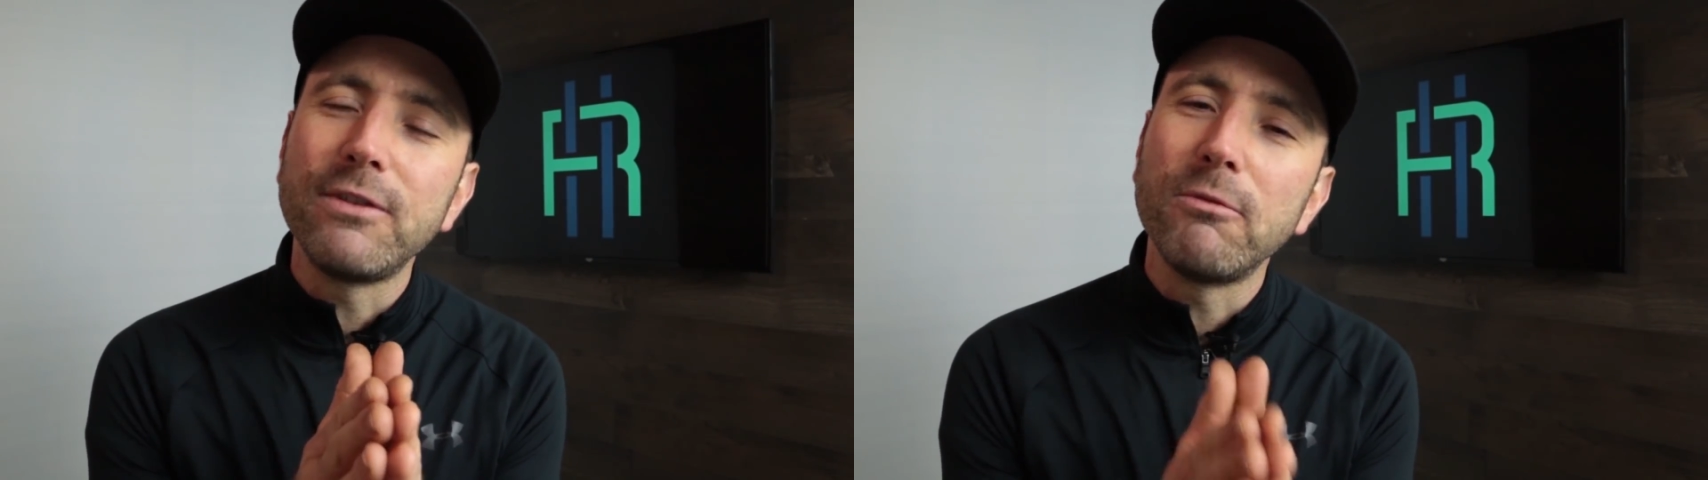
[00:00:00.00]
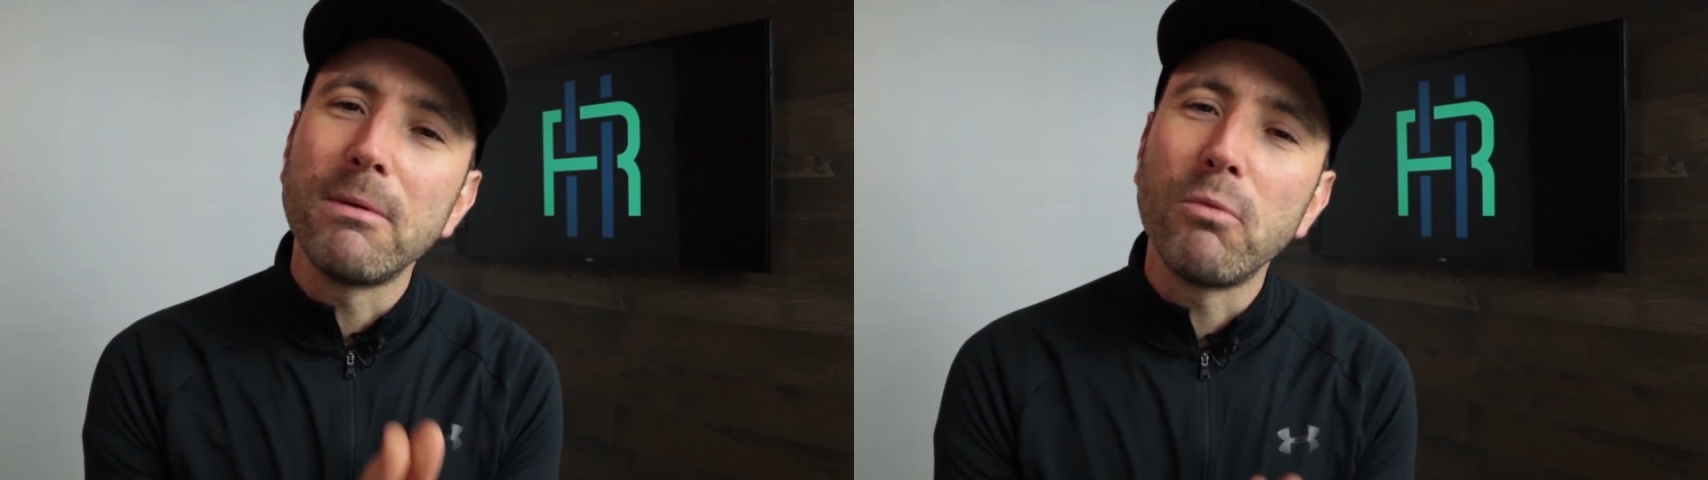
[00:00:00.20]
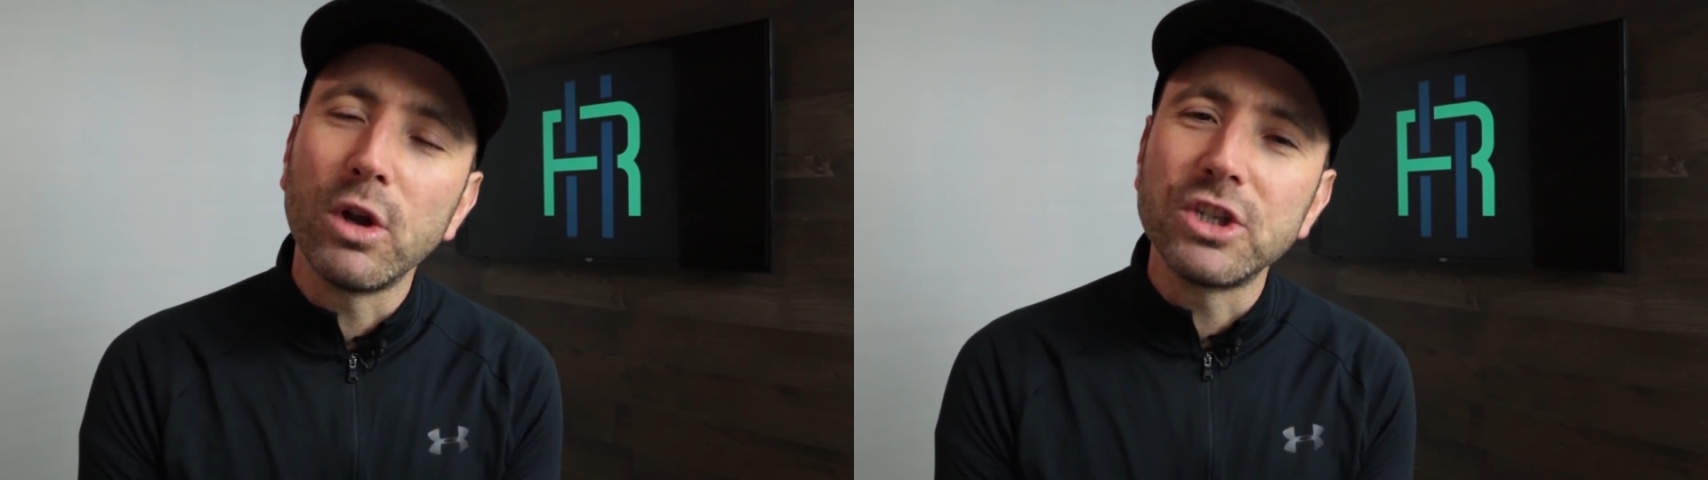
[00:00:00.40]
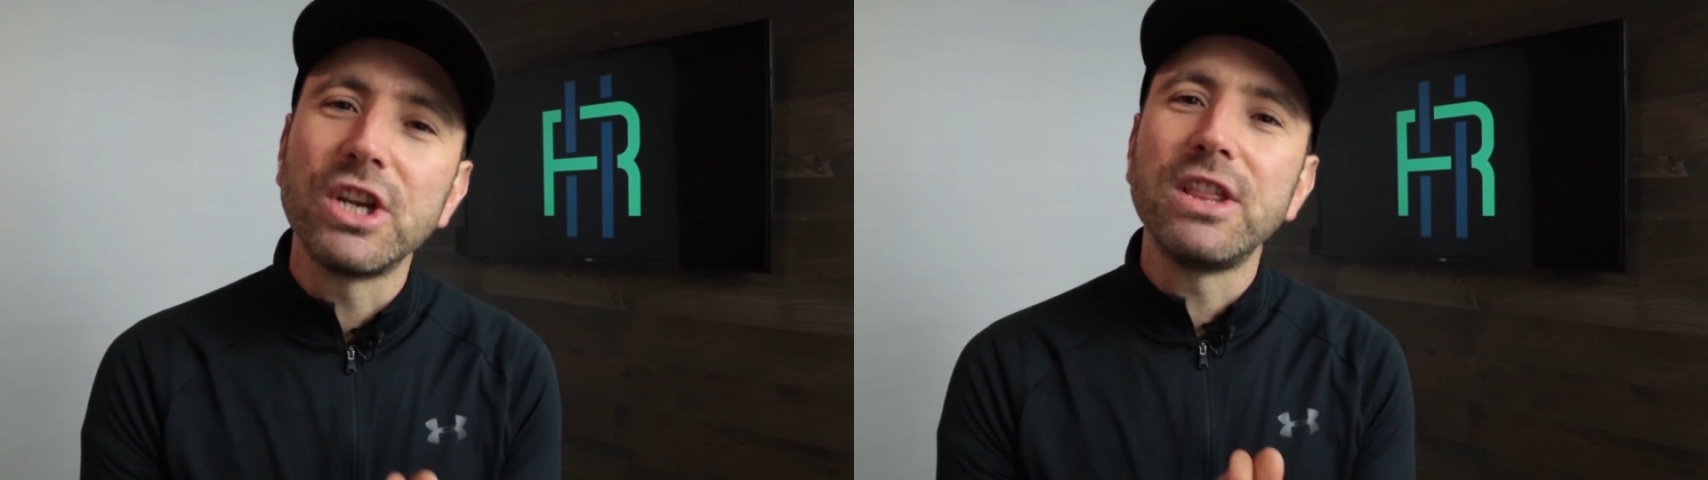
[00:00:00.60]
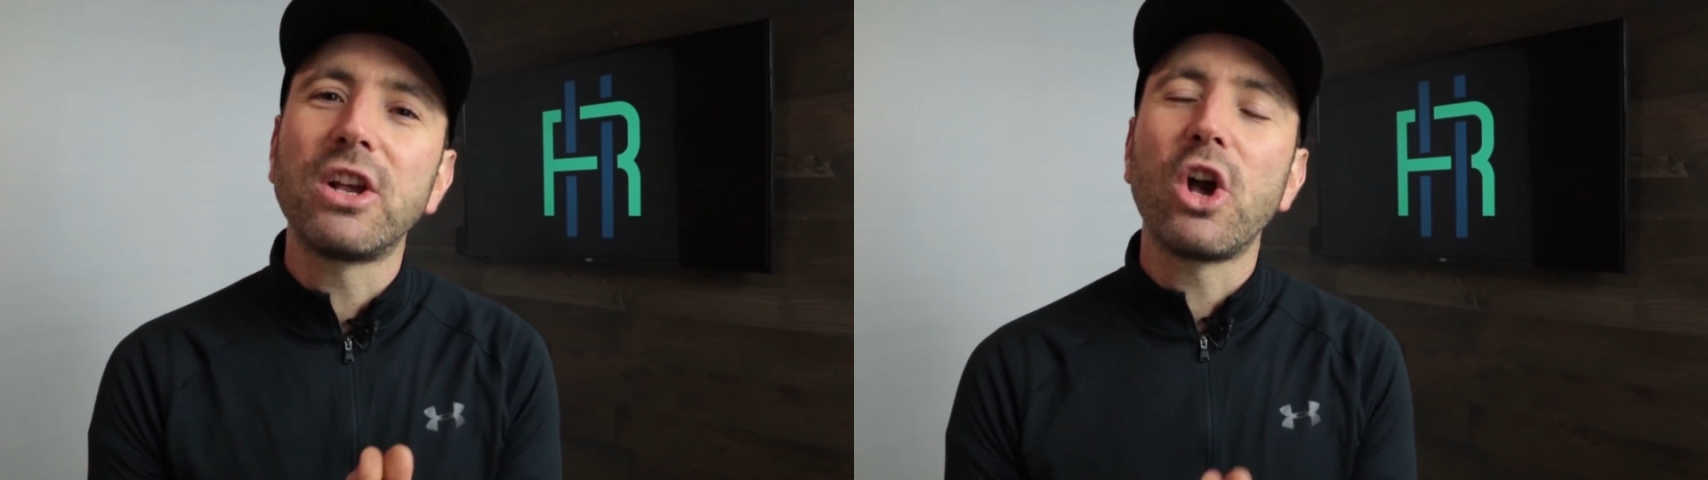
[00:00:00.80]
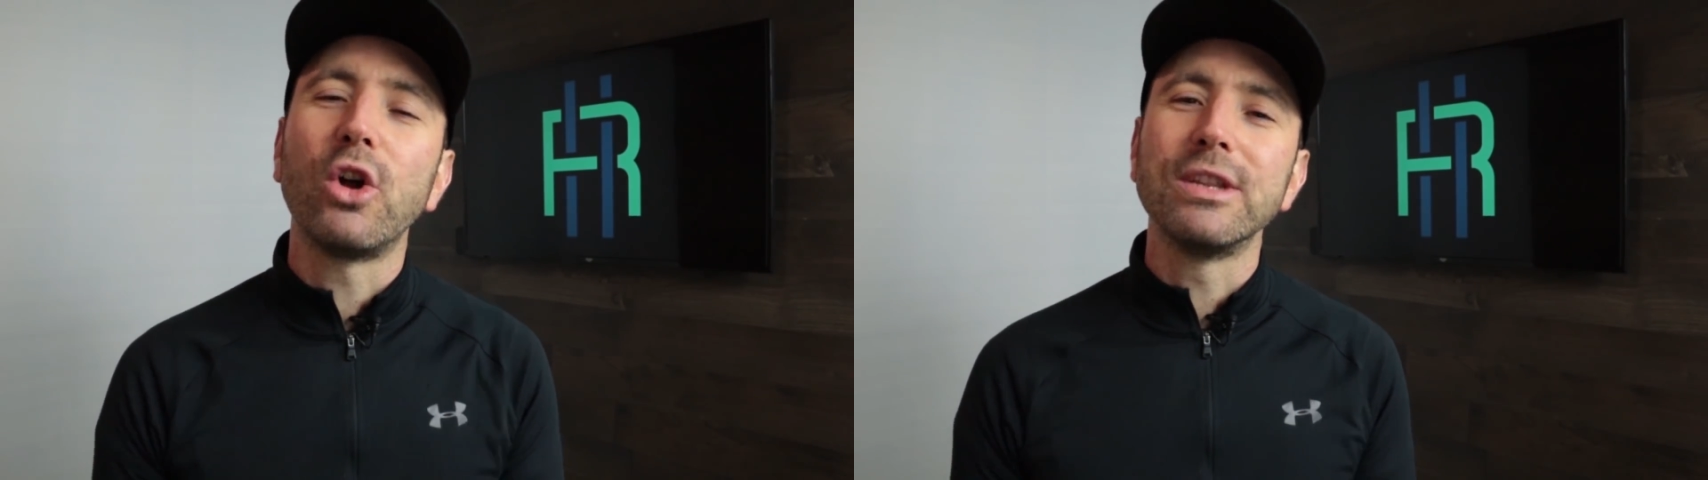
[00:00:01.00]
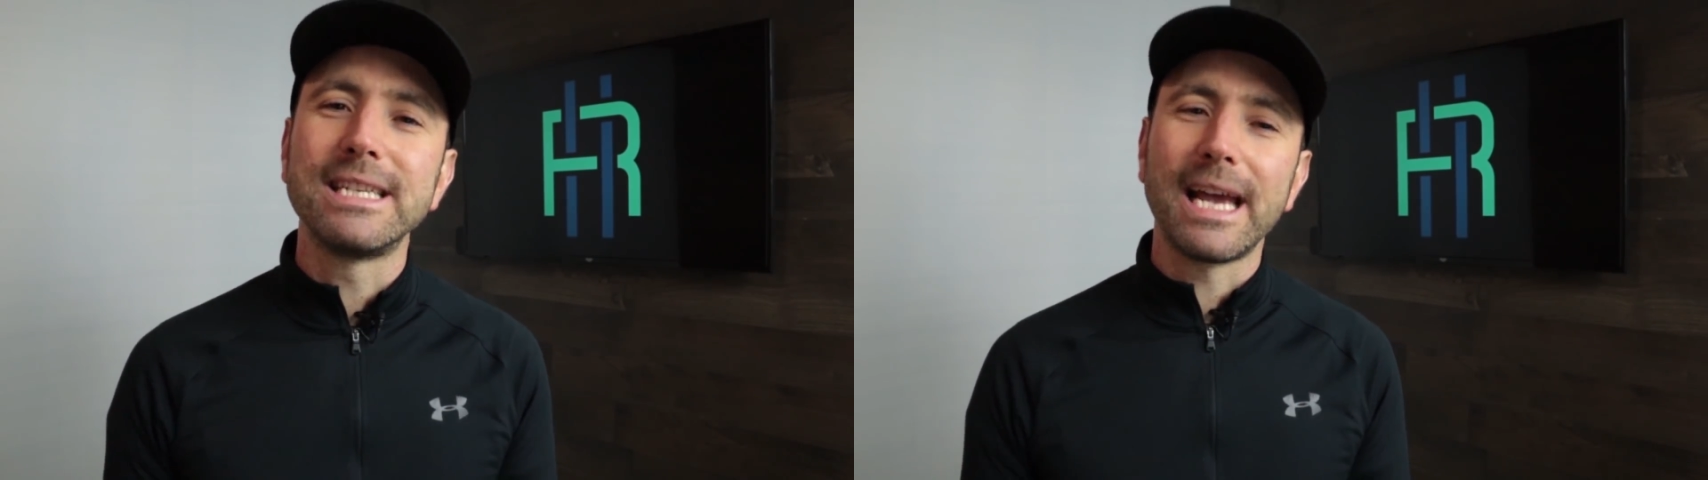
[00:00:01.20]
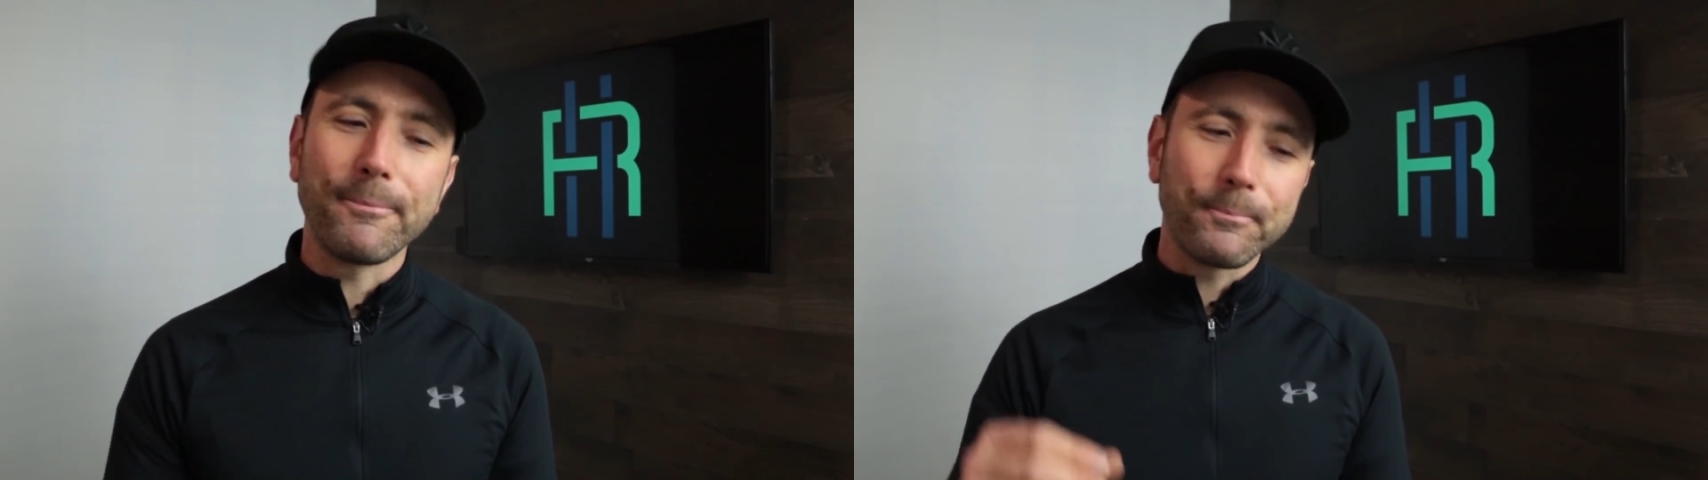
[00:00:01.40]
If you've been watching the
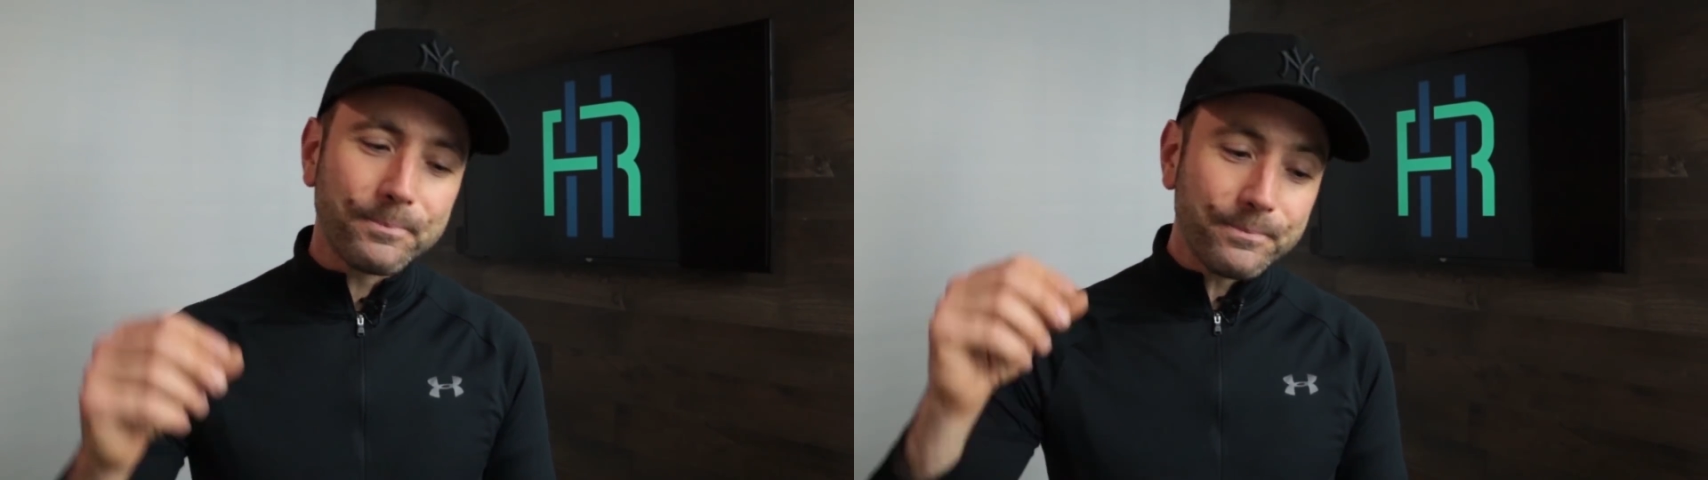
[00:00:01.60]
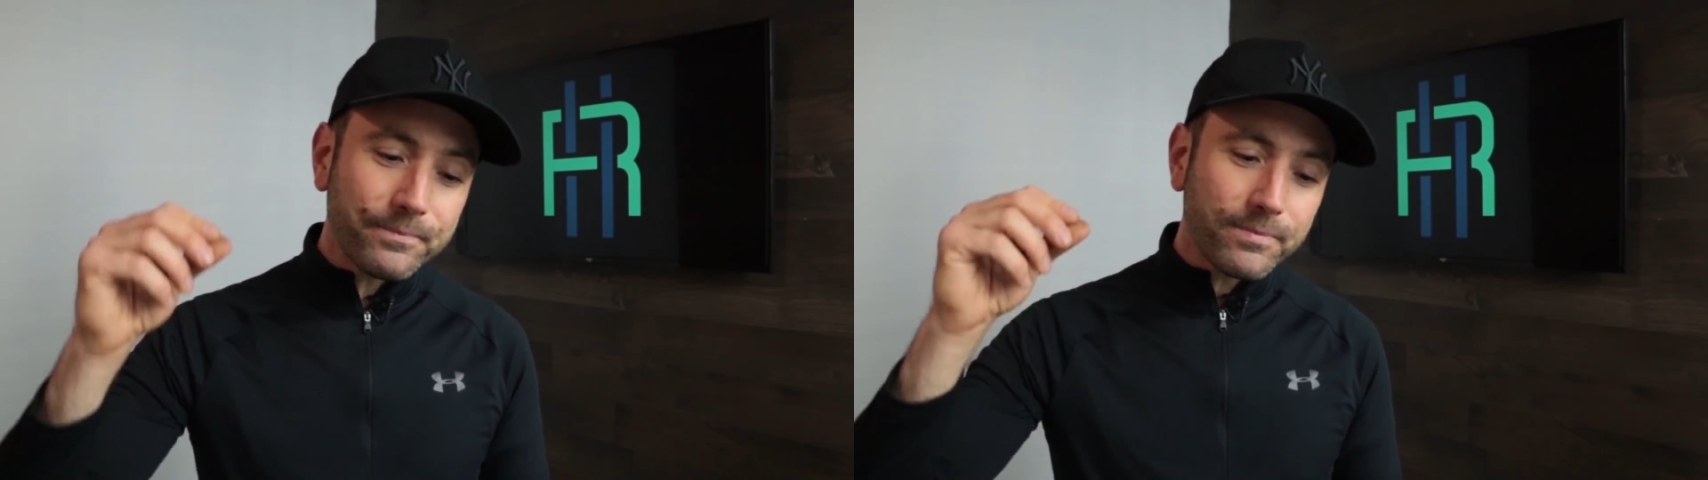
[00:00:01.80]
content